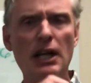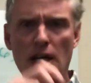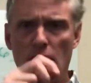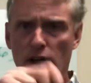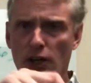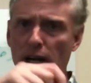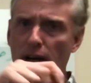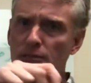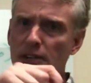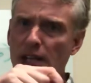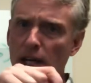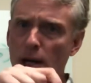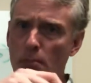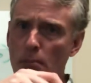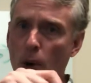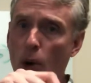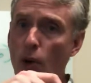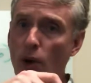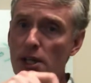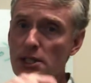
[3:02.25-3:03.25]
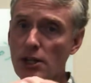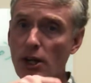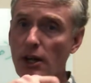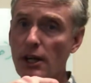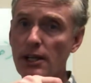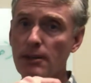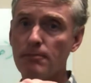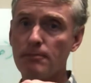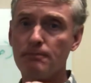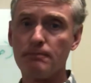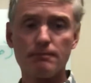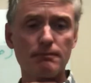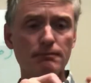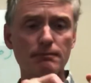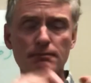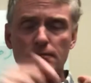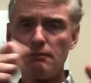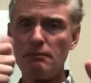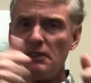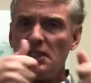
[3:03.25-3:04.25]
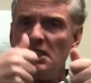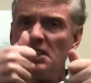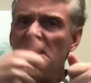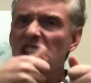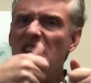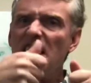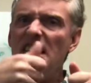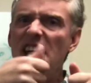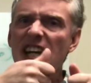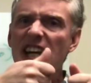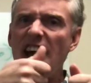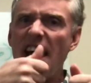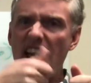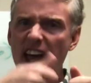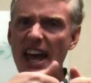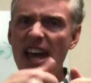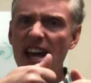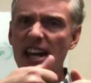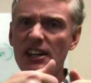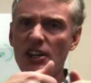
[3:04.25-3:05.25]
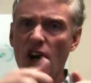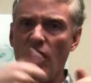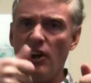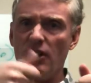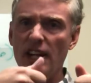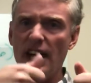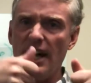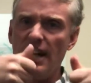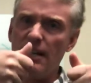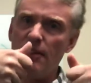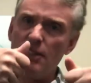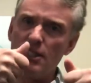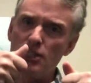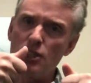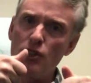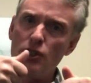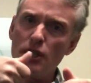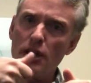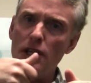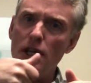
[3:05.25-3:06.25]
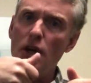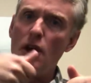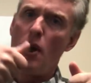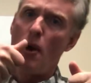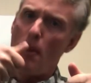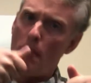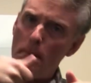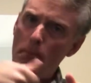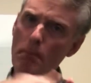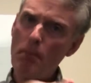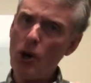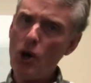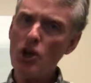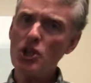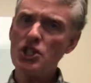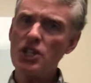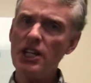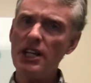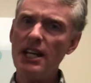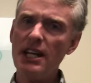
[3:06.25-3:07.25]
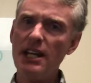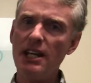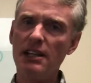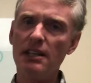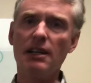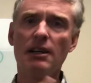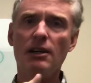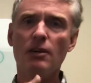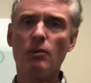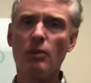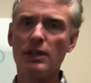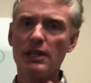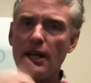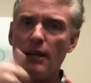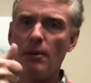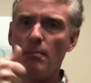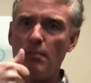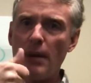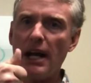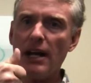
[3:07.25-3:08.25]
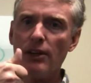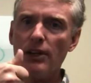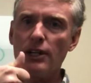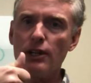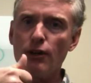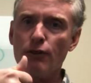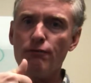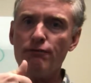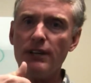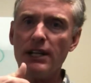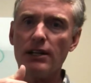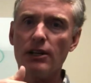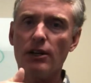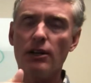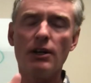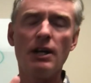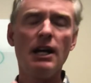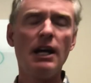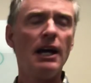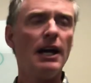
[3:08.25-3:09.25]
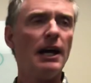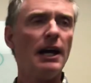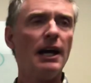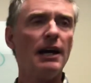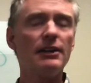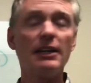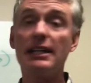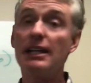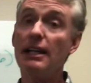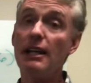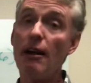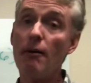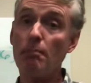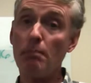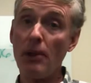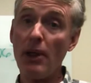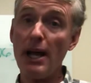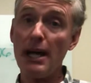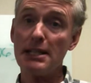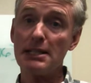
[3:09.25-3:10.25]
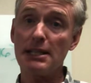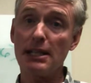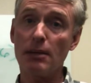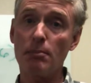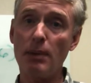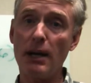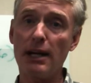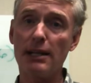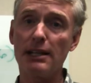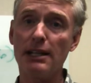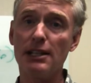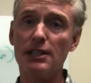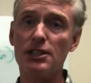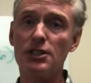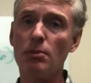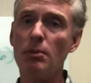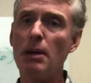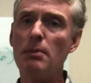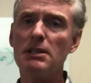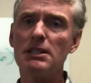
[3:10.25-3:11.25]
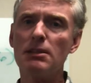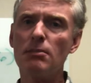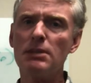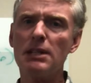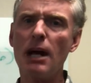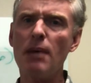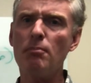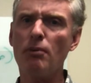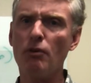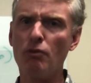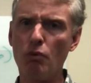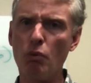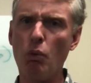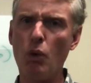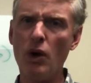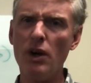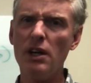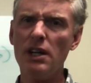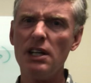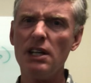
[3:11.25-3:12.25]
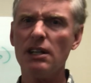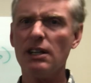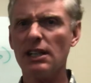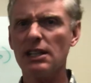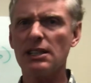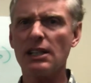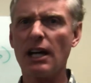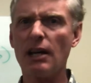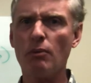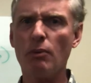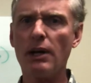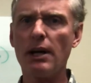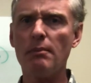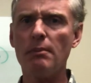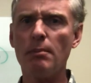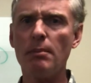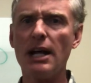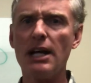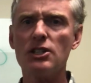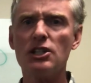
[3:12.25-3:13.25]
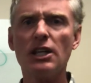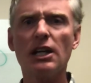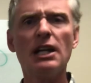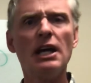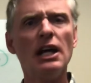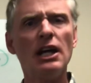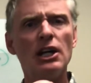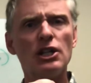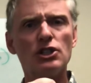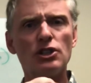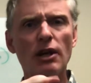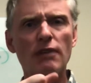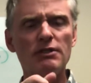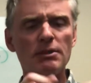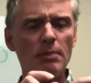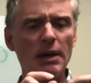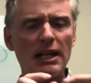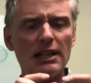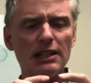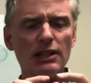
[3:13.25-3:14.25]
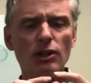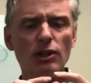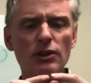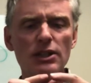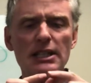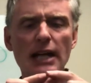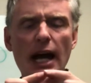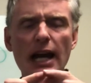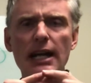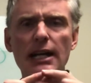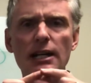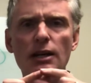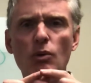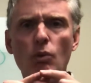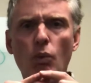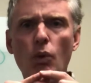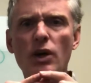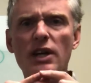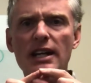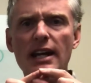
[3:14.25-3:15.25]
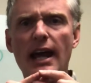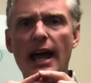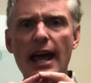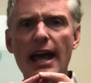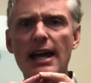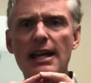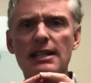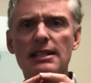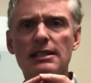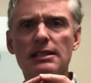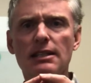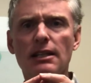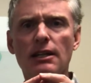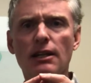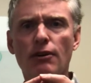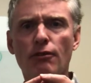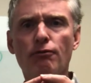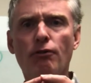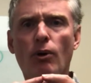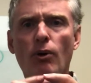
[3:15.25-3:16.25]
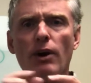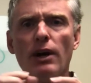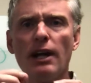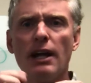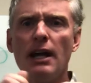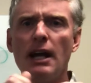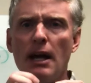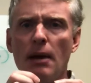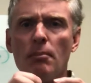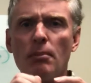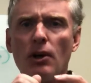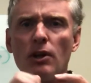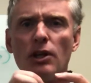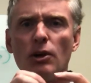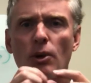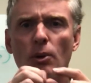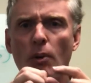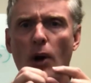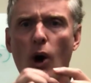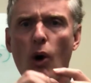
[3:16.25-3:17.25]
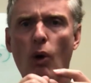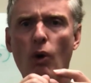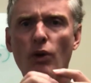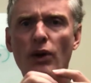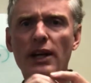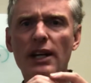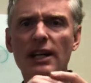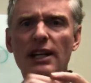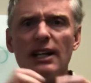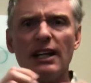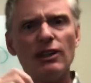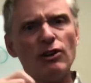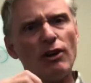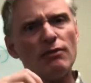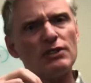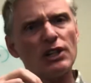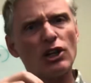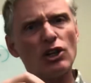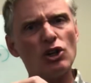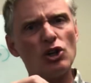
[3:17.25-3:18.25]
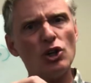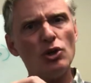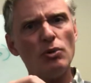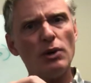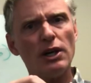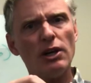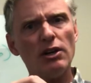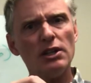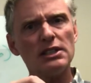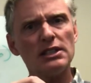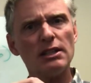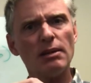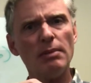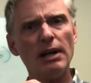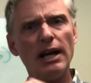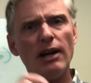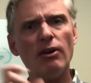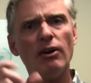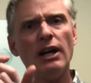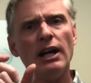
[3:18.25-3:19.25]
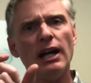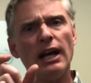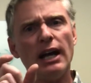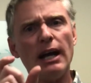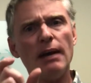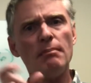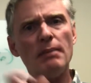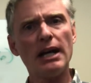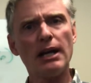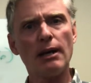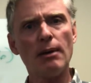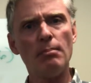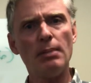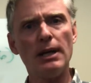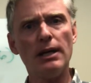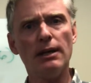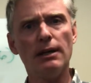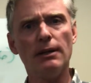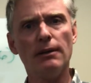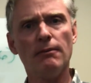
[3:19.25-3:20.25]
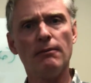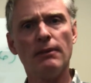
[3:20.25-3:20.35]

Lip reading: You're going to have to get a point on it. It's going to need a head on the end of it so you can push it in without impaling your finger. They didn't have plastic back then, so maybe some type of wood is kind of what I'm imagining. So you have to make little tiny wooden heads for it, put a little hole in it, and you have to glue it on somehow and make a pin.